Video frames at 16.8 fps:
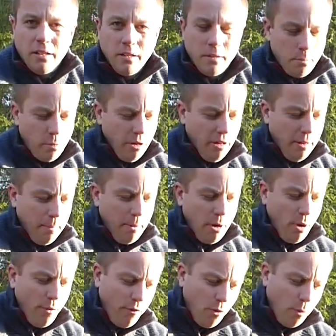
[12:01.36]
but in the
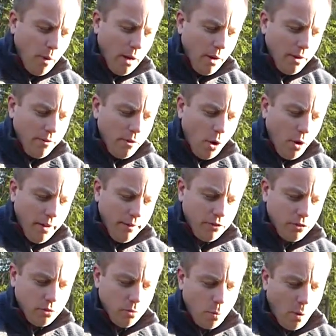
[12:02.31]
beautiful world of
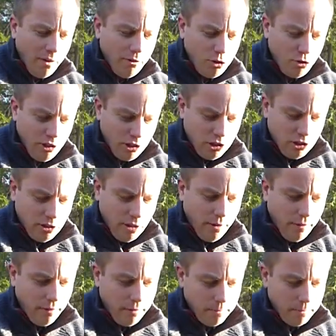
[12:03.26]
knives, why restrict yourself?